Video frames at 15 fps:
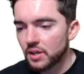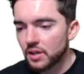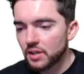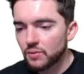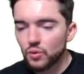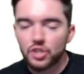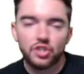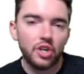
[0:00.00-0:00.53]

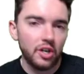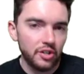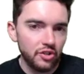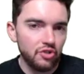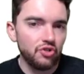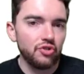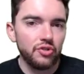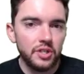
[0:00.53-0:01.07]
which are
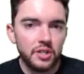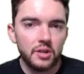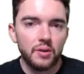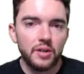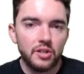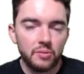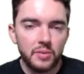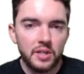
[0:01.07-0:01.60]
usually
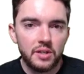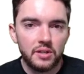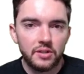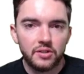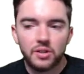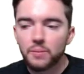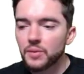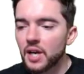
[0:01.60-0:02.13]
going to be
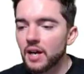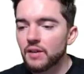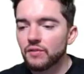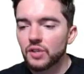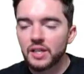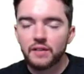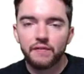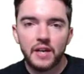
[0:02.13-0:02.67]
some kind of
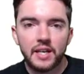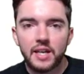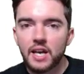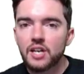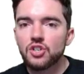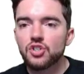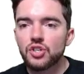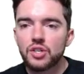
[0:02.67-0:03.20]
like
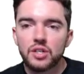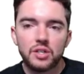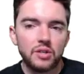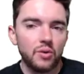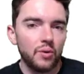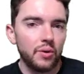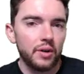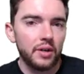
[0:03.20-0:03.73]
vacation
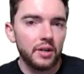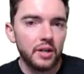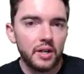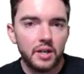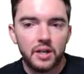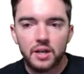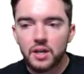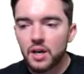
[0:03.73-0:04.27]
or
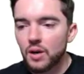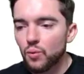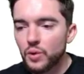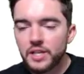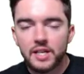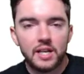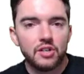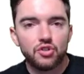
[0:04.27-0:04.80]
a
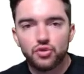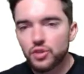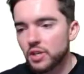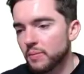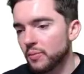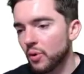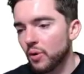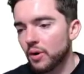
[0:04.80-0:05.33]
weekend
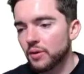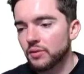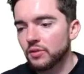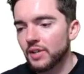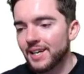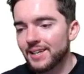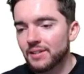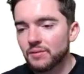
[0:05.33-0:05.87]
trip or
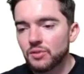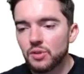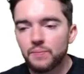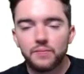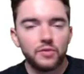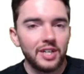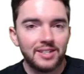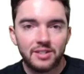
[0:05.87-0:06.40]
like some,
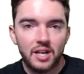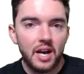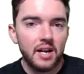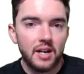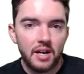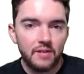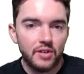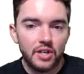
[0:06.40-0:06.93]
like
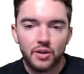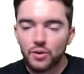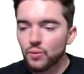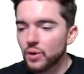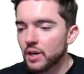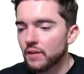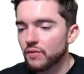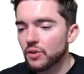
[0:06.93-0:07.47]
skydiving or
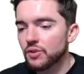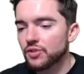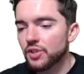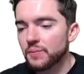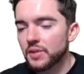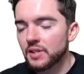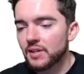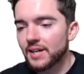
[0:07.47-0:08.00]
whatever or
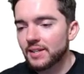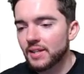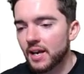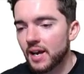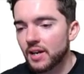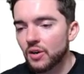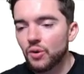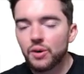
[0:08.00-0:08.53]
something like
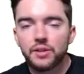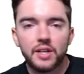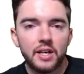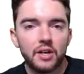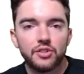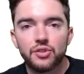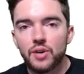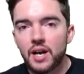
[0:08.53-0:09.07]
that or they
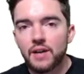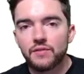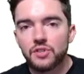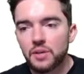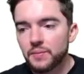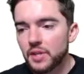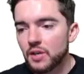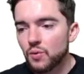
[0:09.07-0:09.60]
also have
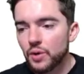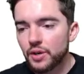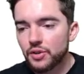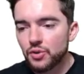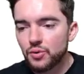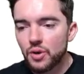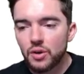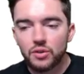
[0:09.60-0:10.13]
something where
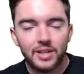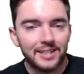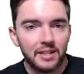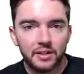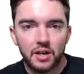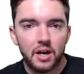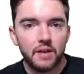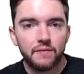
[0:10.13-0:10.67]
you go to like a
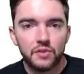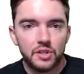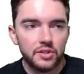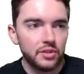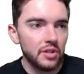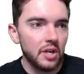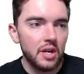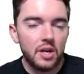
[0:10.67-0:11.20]

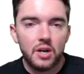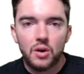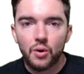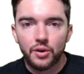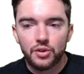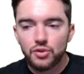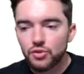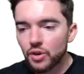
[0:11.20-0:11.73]
conference or
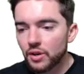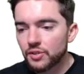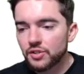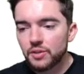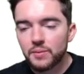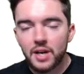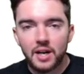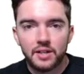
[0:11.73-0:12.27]
you learn
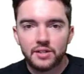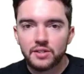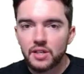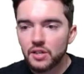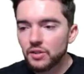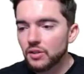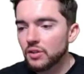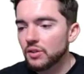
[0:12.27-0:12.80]
some kind of
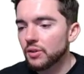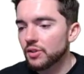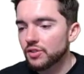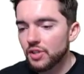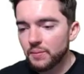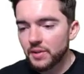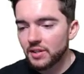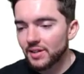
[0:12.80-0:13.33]
skill or
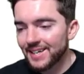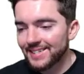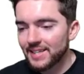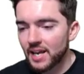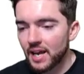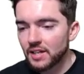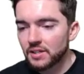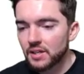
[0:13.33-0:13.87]
something like that